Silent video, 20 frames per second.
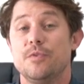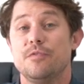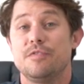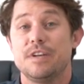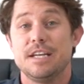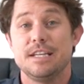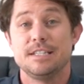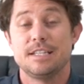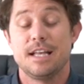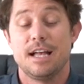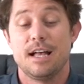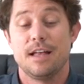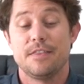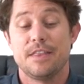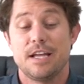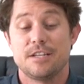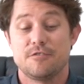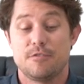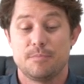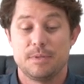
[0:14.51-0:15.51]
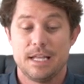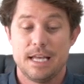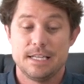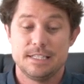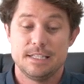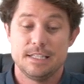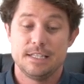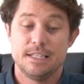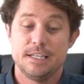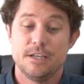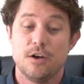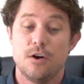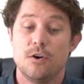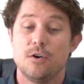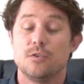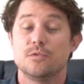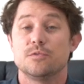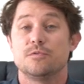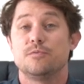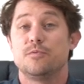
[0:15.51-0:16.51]
visa that's replacing the
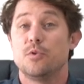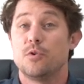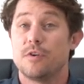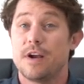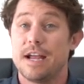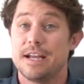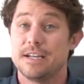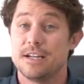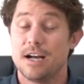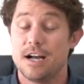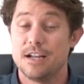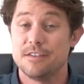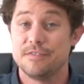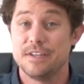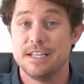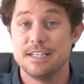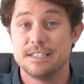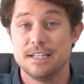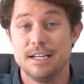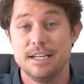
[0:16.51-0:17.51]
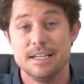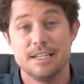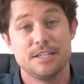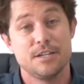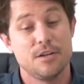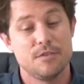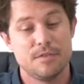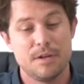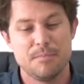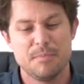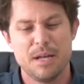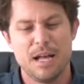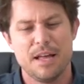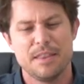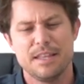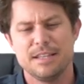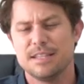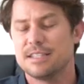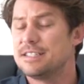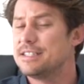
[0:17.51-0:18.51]
old 489 visa in November, I
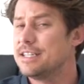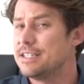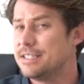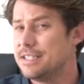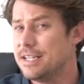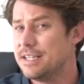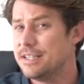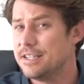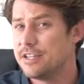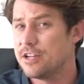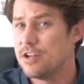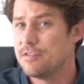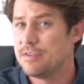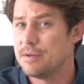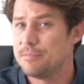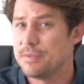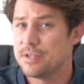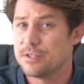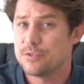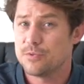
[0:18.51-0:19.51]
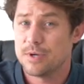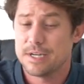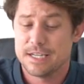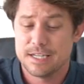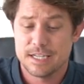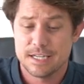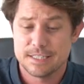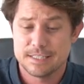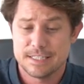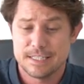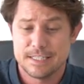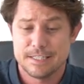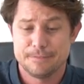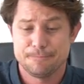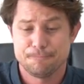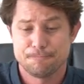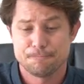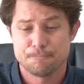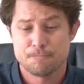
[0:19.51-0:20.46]
think the 16th of November 2019.